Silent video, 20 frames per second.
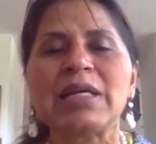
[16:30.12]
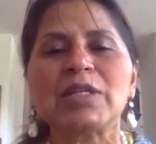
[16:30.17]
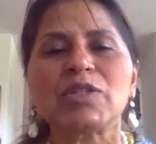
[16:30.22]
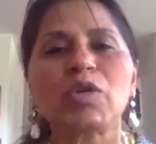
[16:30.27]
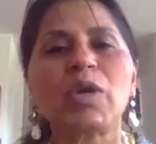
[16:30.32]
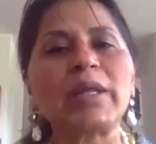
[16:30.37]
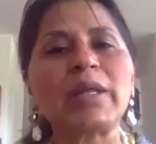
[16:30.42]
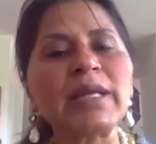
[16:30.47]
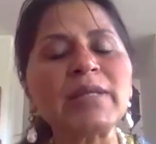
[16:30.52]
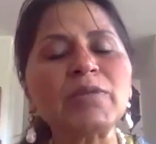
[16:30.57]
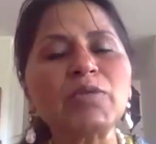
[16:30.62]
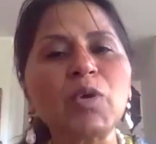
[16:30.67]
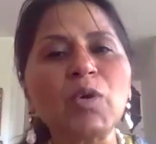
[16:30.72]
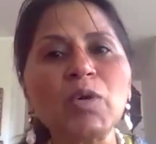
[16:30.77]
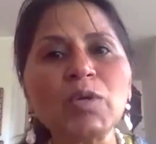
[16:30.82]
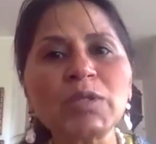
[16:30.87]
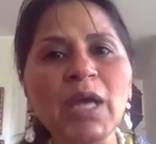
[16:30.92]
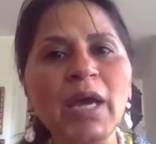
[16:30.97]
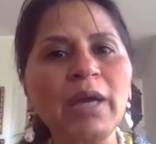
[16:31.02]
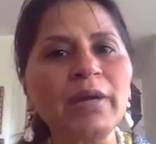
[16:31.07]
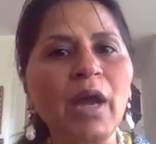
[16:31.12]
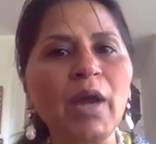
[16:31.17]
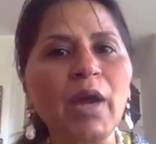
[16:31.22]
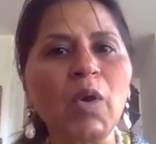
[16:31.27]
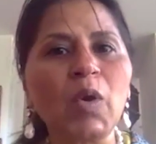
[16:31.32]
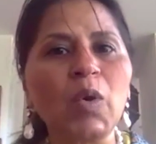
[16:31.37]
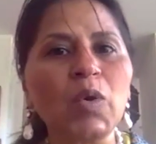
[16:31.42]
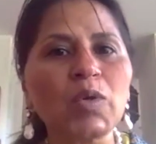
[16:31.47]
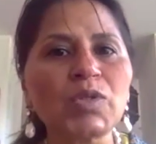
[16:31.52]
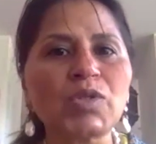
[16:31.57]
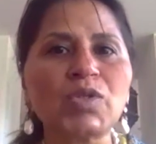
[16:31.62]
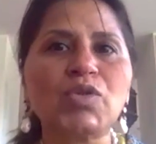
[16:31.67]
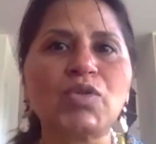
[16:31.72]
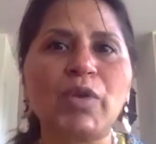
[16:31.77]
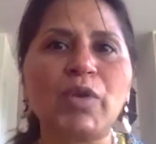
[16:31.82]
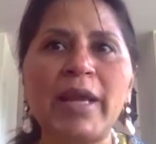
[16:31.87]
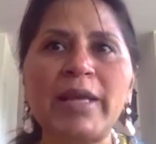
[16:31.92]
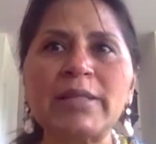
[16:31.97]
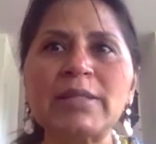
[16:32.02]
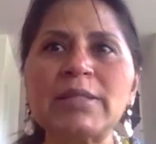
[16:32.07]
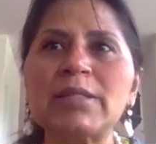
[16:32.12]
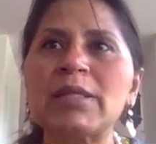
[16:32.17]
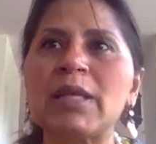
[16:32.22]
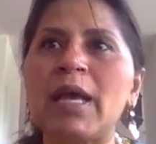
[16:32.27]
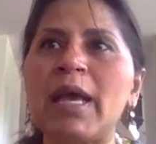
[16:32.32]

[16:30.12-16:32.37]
So I think those are our core strengths.